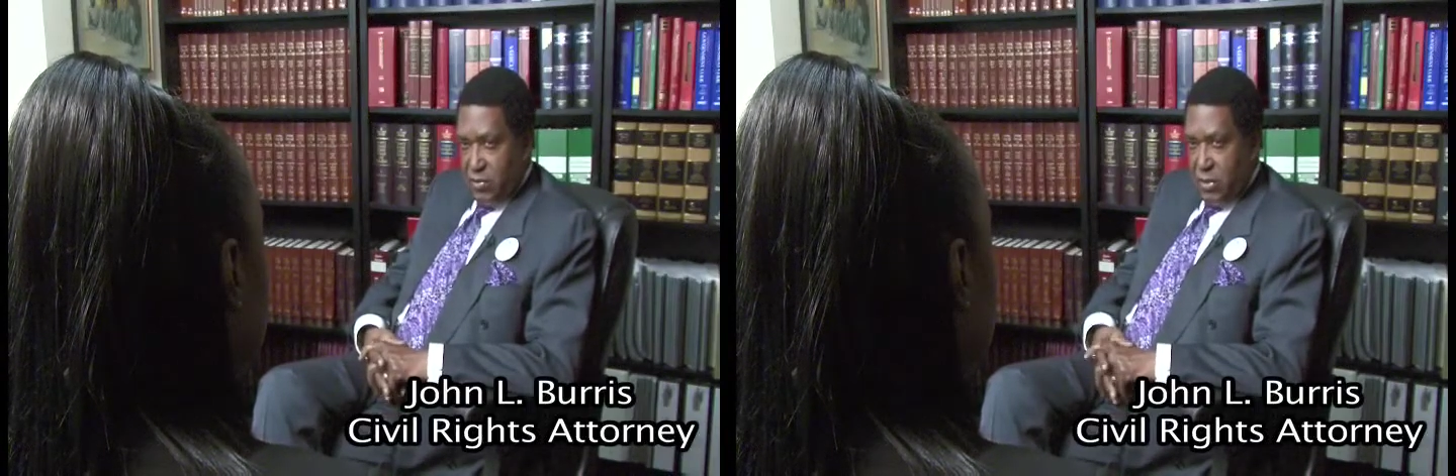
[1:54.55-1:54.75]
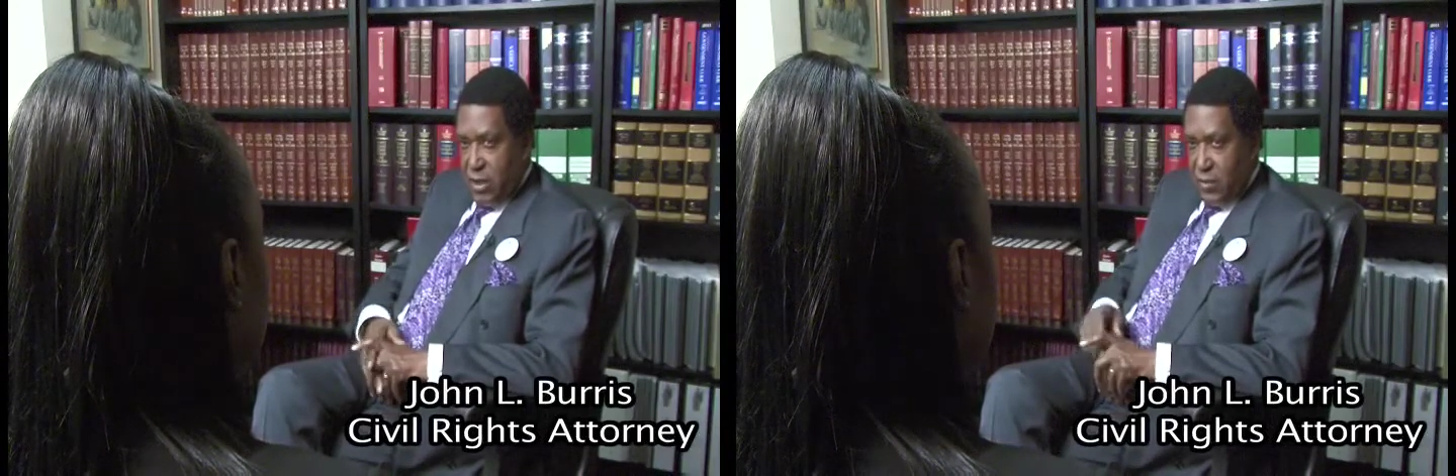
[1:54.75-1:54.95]

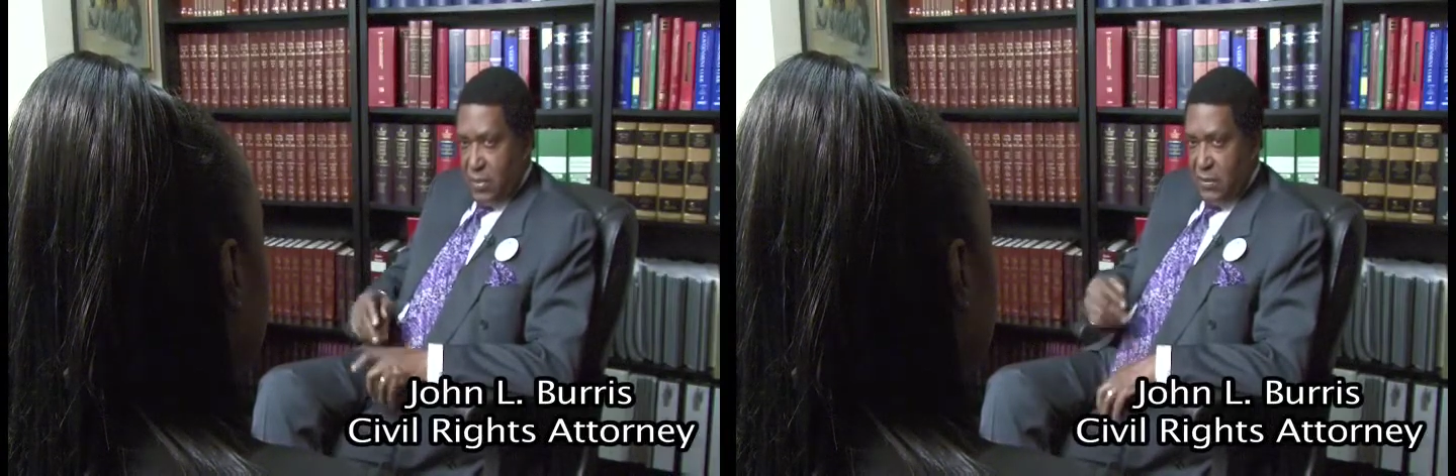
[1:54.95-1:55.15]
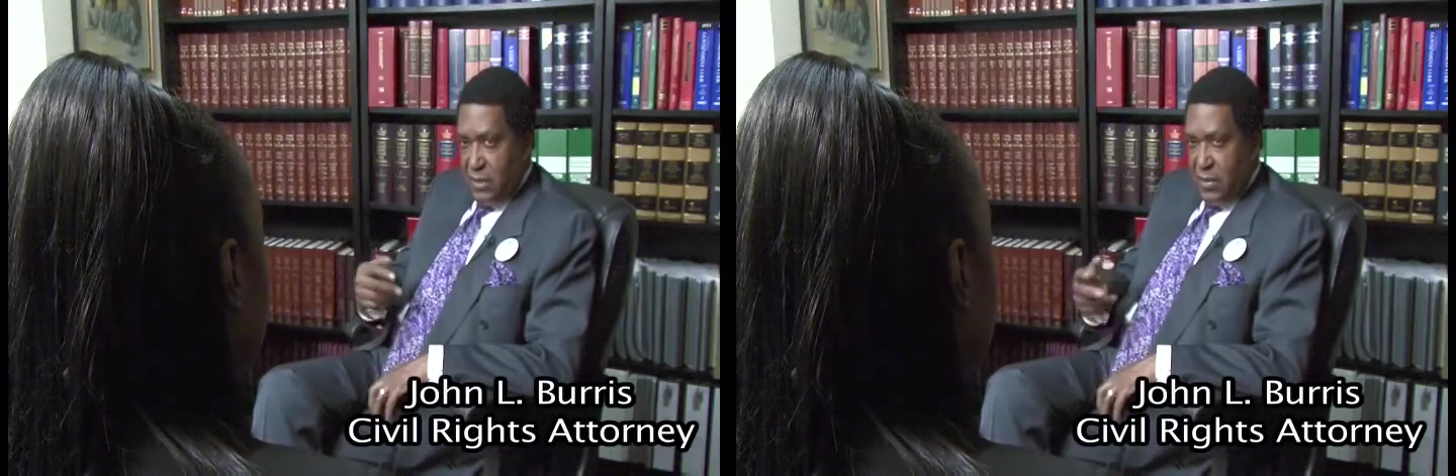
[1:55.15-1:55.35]
where young
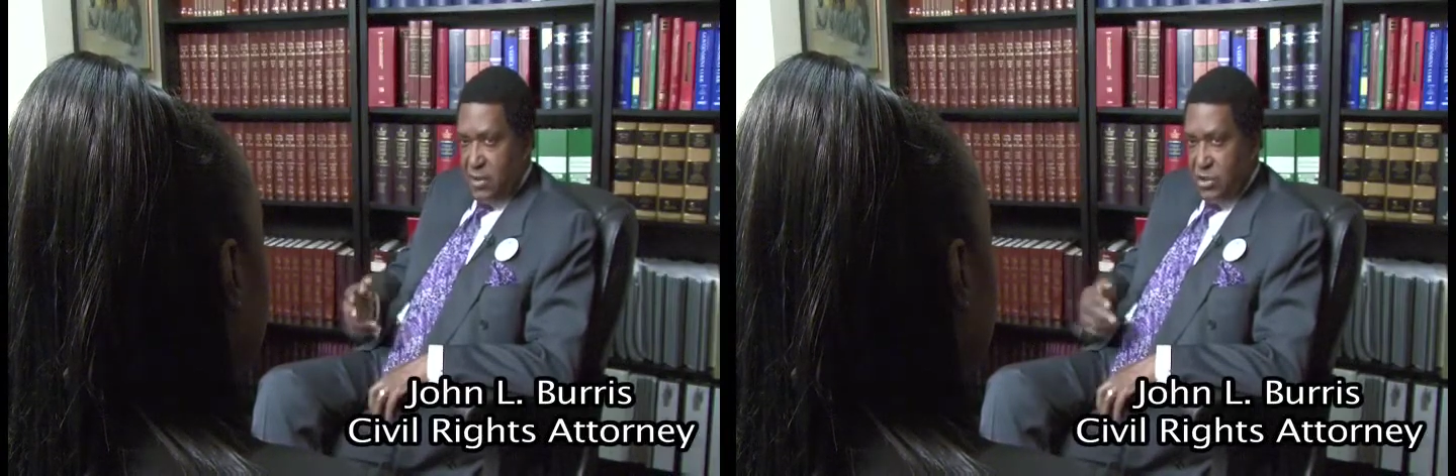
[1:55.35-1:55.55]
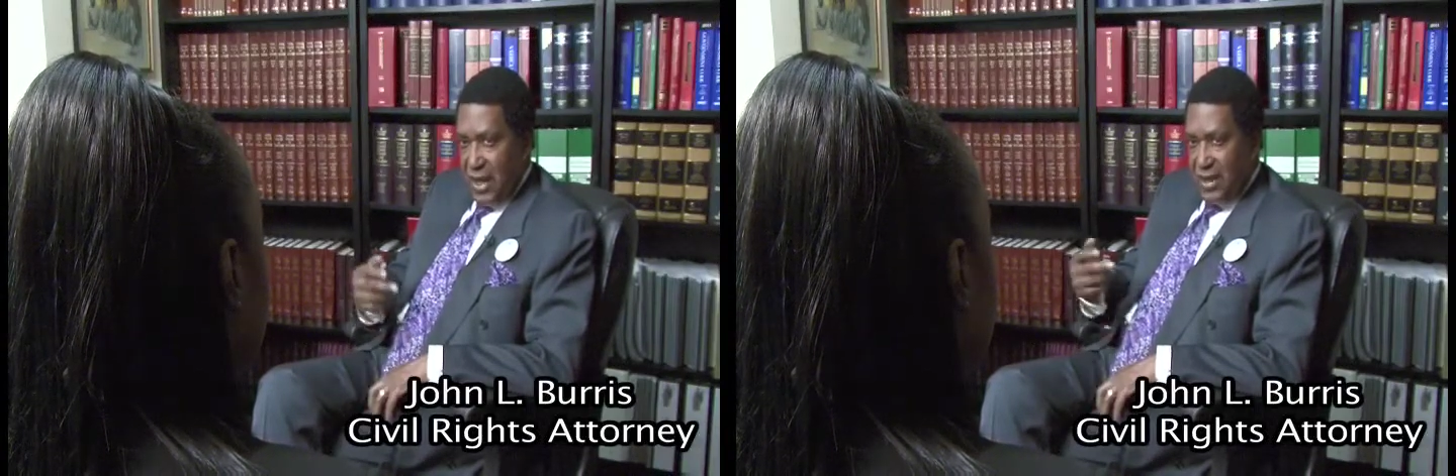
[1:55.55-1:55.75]
people have been
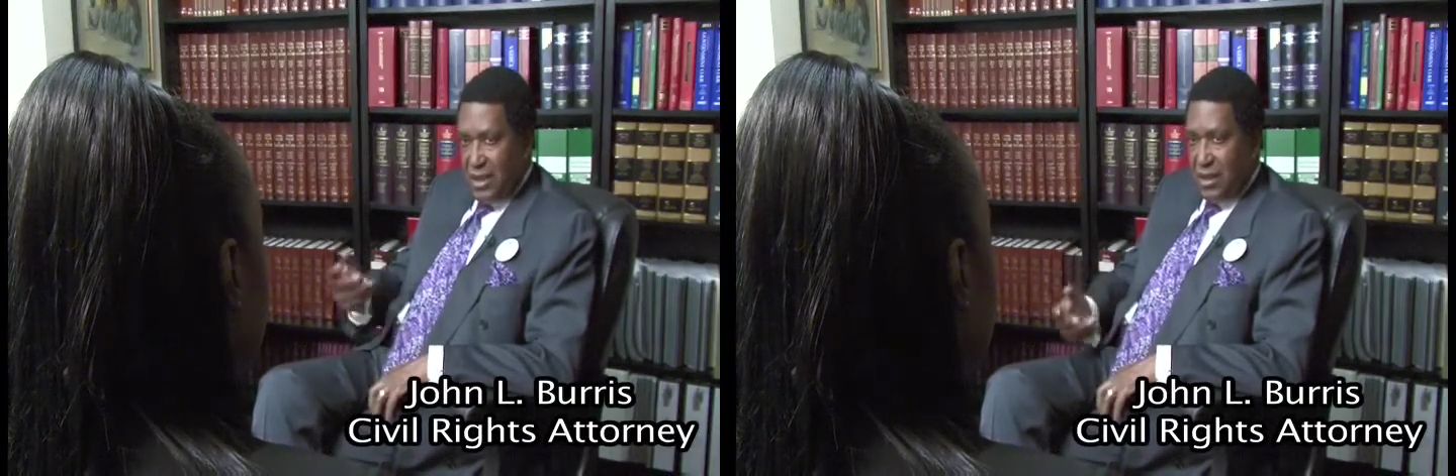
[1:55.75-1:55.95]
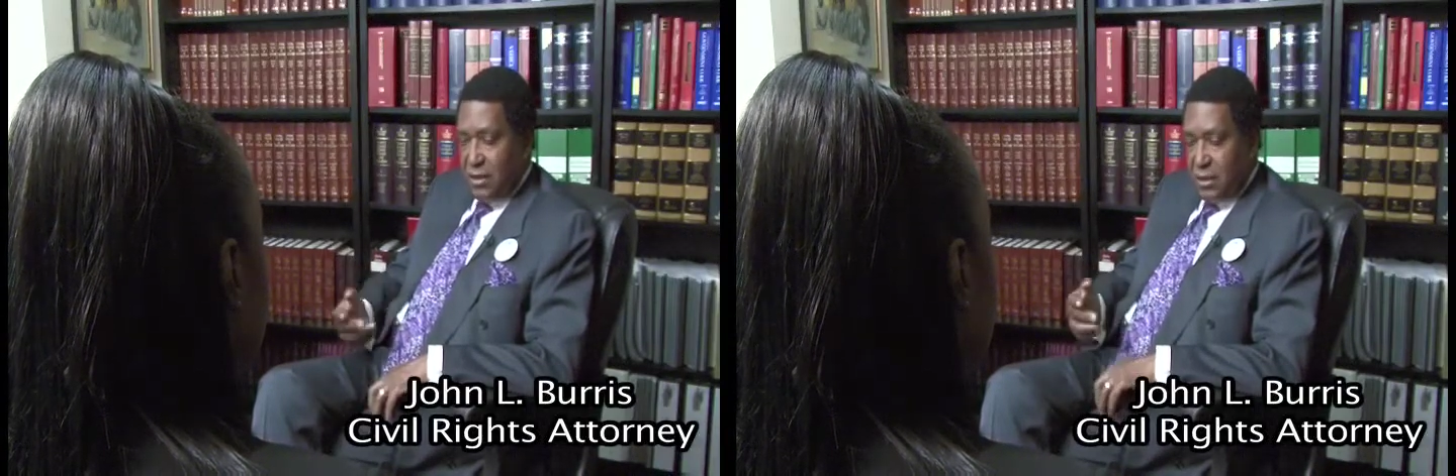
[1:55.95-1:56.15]
shot
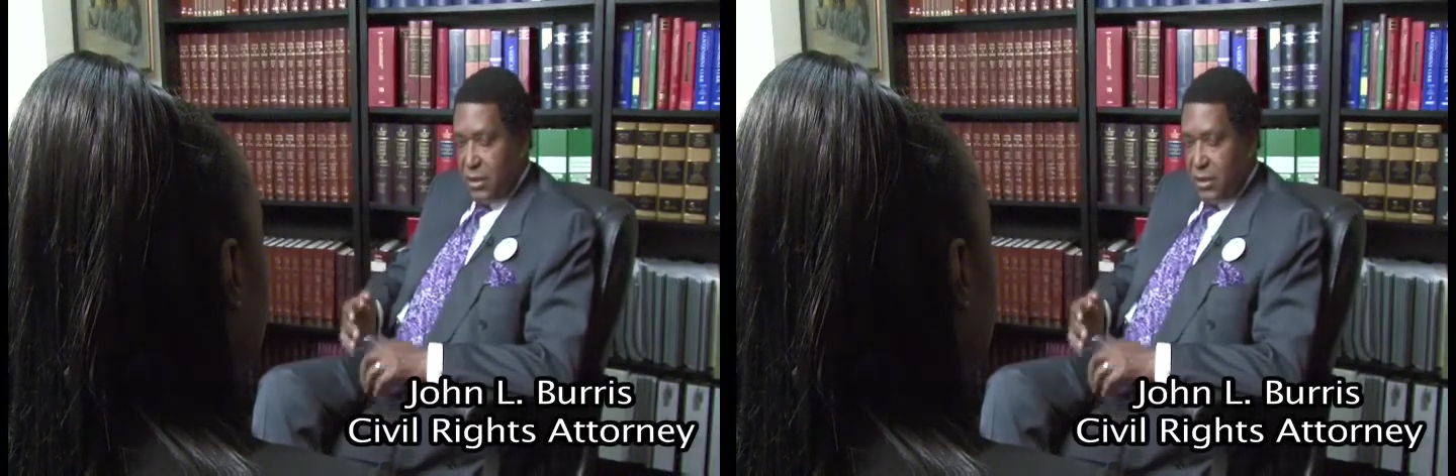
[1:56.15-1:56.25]
and killed